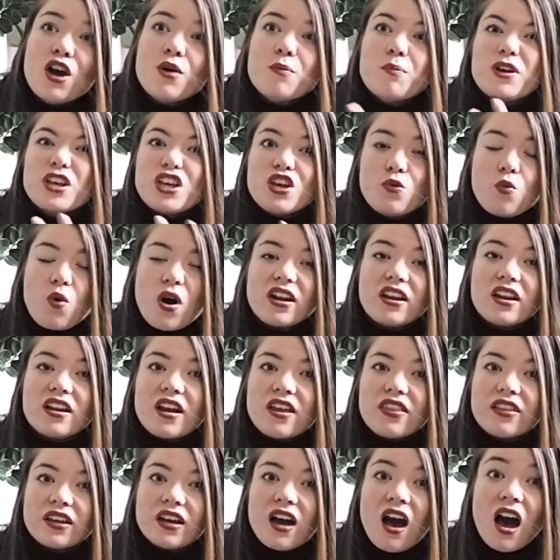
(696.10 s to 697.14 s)
but you want
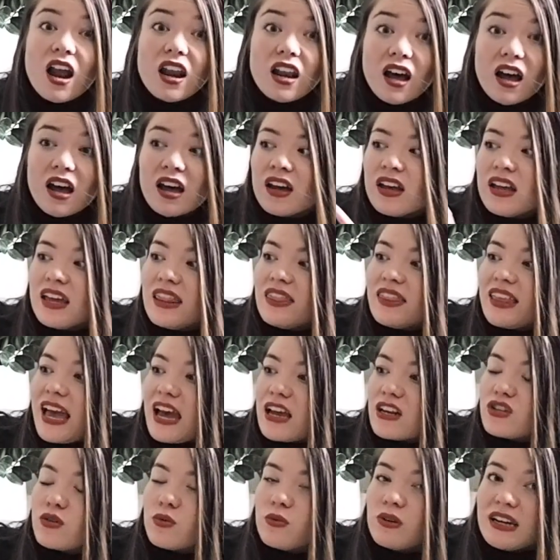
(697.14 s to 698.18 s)
another colour in the
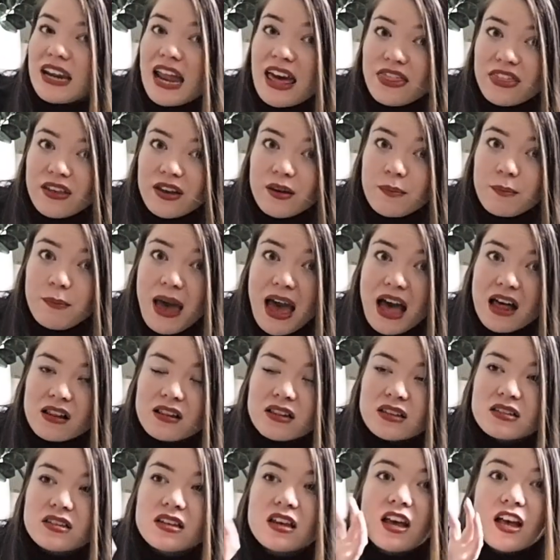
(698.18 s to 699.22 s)
actual leather
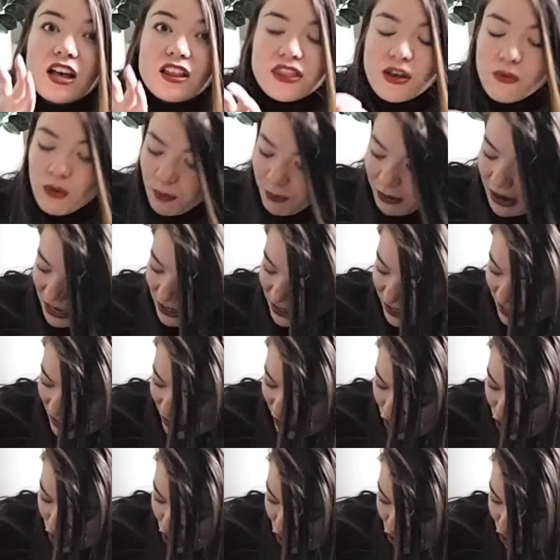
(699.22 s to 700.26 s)
belt, there were plenty
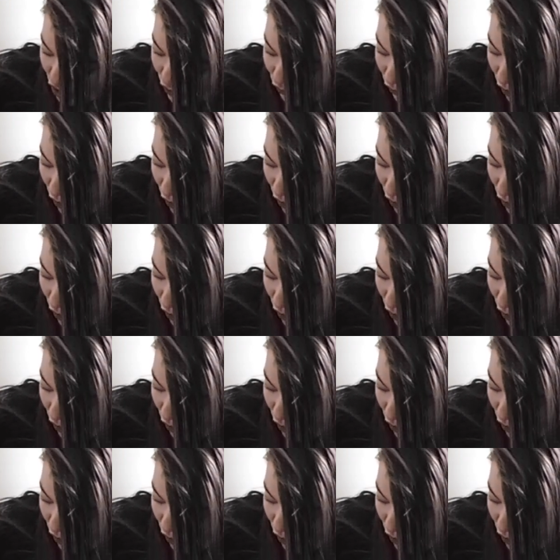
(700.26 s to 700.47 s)
to choose